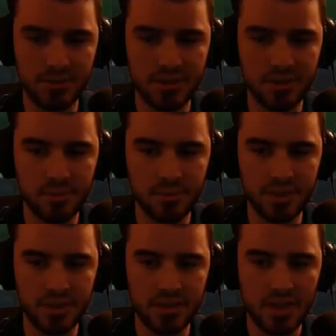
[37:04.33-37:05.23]
with super
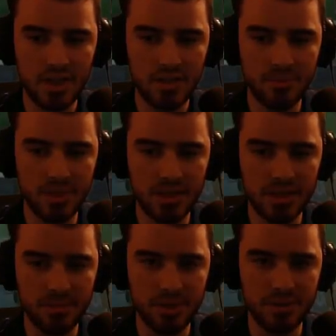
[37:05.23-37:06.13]
minions, mid
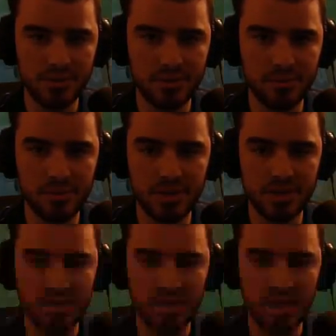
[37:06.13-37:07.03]
lane's pushing with super
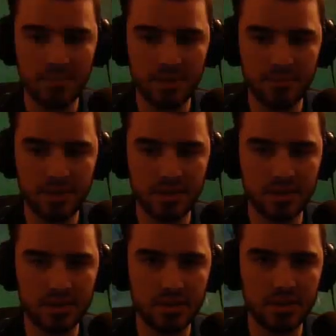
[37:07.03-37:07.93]
minions, and I'm gonna make the
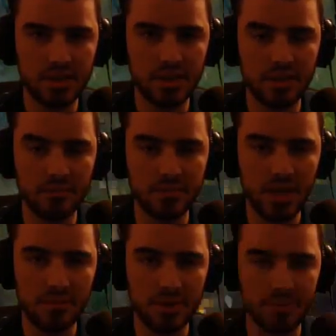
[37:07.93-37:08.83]
the um,
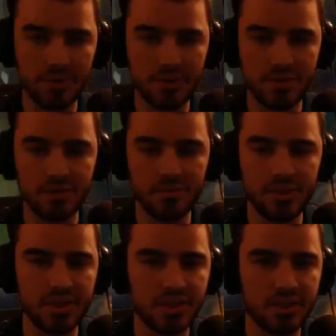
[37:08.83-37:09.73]
top lane push with super
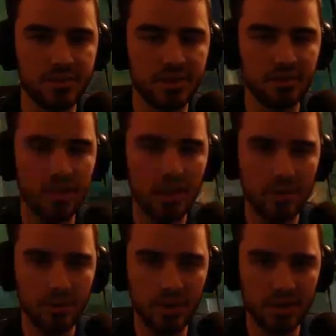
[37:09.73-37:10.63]
minions as well.
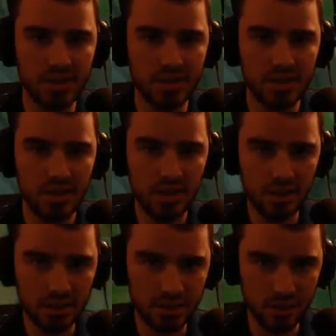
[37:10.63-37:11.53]
We want these
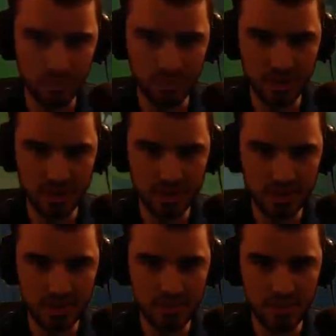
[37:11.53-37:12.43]
super
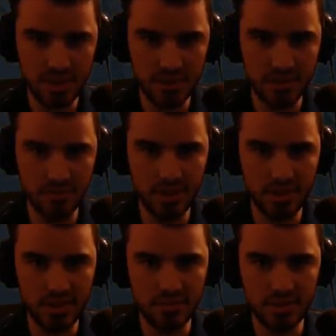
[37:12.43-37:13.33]
minions to be in their
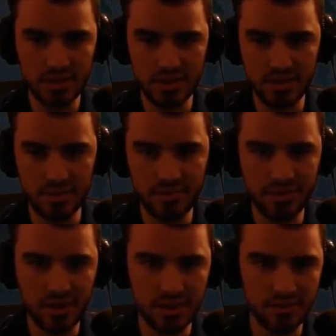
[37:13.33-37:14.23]
base because it's gonna be
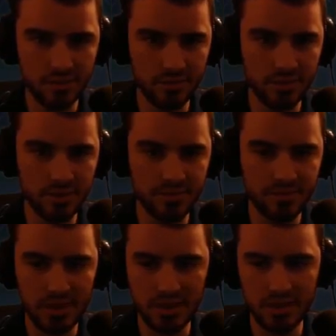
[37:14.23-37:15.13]
very difficult for them to
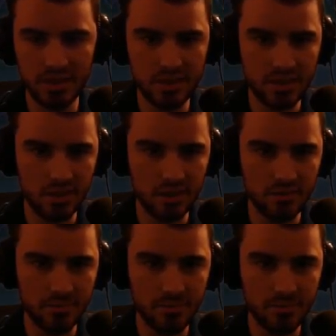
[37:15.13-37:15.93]
fight against all of them.